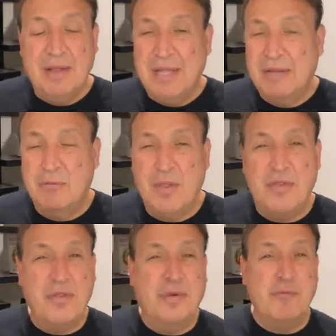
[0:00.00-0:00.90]
like
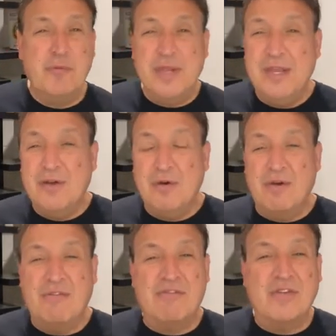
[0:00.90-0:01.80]
whether they're real
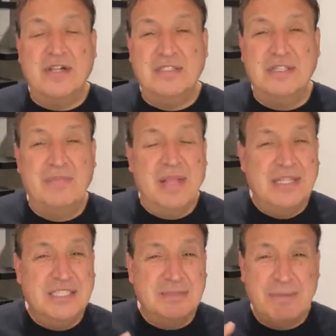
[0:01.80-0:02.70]
or fronted,
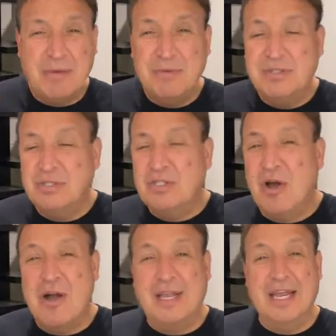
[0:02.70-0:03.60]
just by what they're
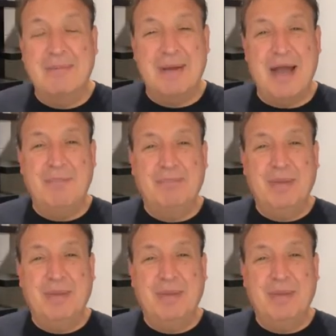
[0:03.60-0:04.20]
talking about.